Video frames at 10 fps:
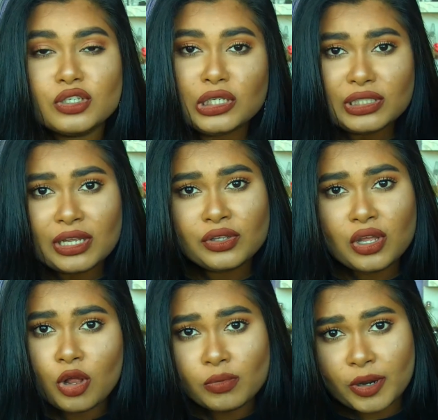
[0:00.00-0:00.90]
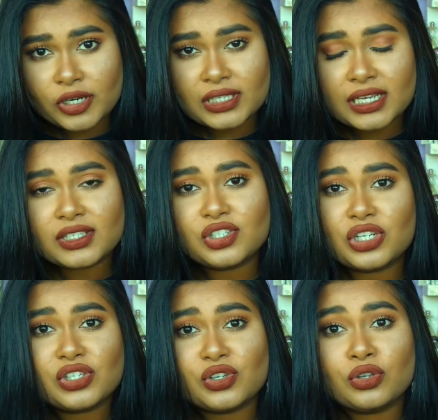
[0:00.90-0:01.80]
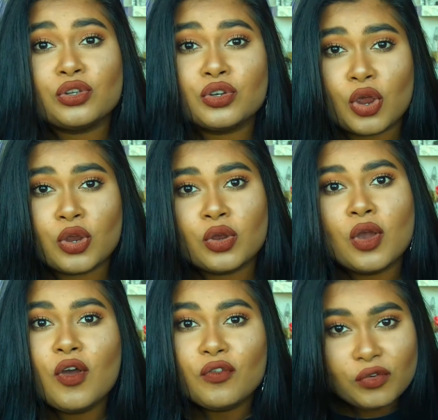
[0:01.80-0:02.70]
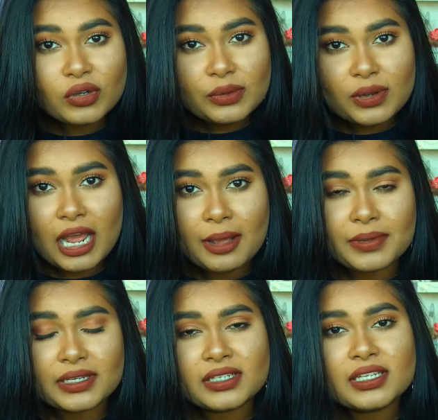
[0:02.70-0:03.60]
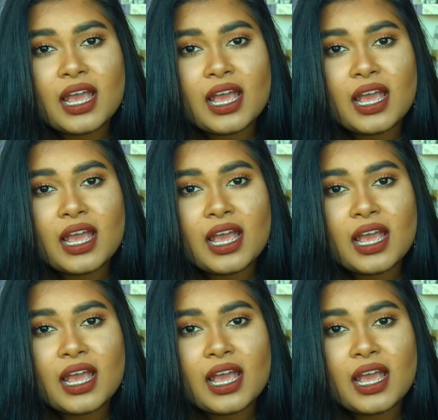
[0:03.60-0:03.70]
So I'll tell you the whole process just so you know fully what happened.